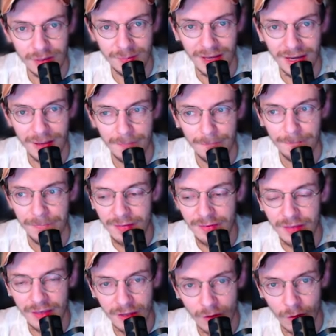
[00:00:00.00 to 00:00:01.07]
any mana,
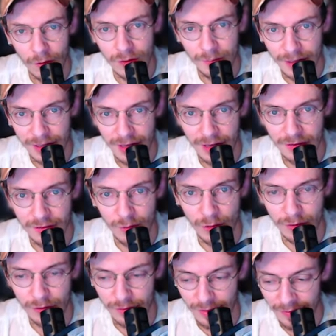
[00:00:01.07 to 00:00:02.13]
and they can only be cast
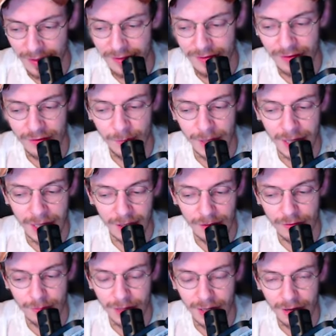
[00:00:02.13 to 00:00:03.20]
once, and that's at the beginning
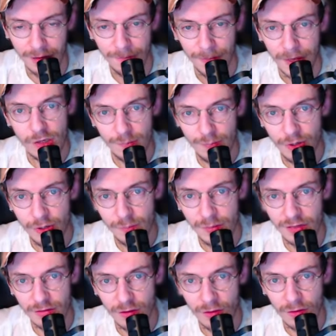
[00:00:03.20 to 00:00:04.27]
of the battle. When you put
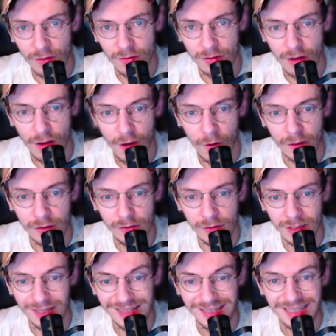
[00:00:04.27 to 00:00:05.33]
Minotaur Horn on a
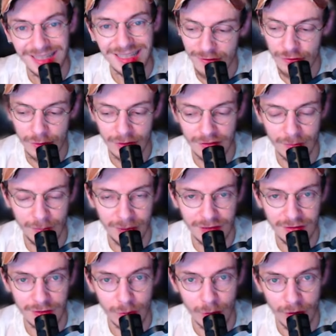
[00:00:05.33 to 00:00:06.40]
unit, this unit's
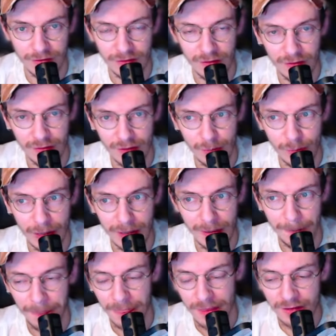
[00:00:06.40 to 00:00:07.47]
ability works in the same
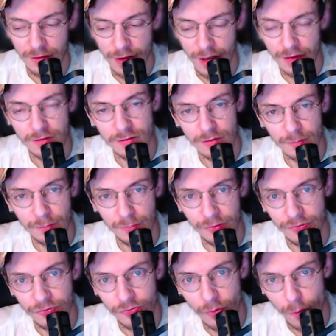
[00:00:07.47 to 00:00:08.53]
way. It's cast
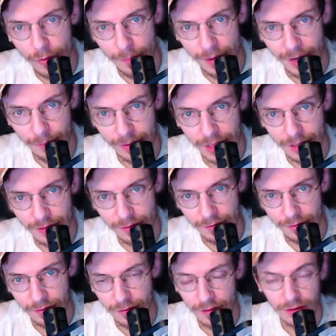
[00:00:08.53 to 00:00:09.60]
before the battle
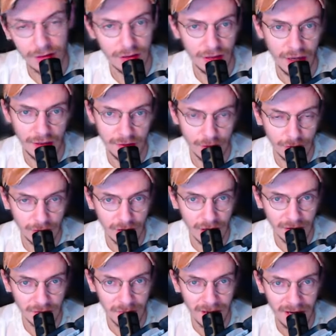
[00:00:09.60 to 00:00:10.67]
begins, it doesn't cost